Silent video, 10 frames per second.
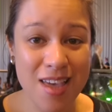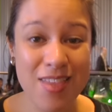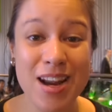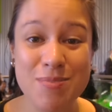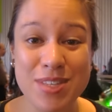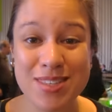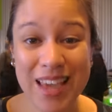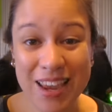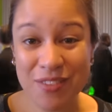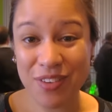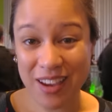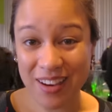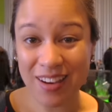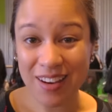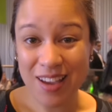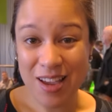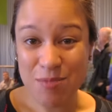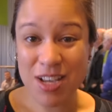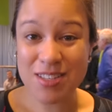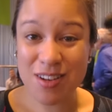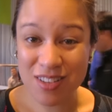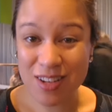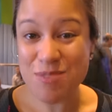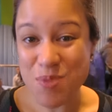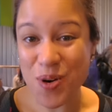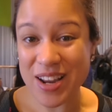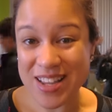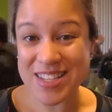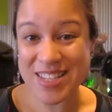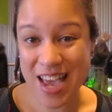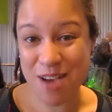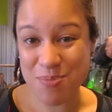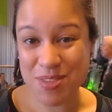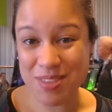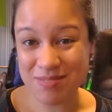that I'm saving because they're a little more in-depth.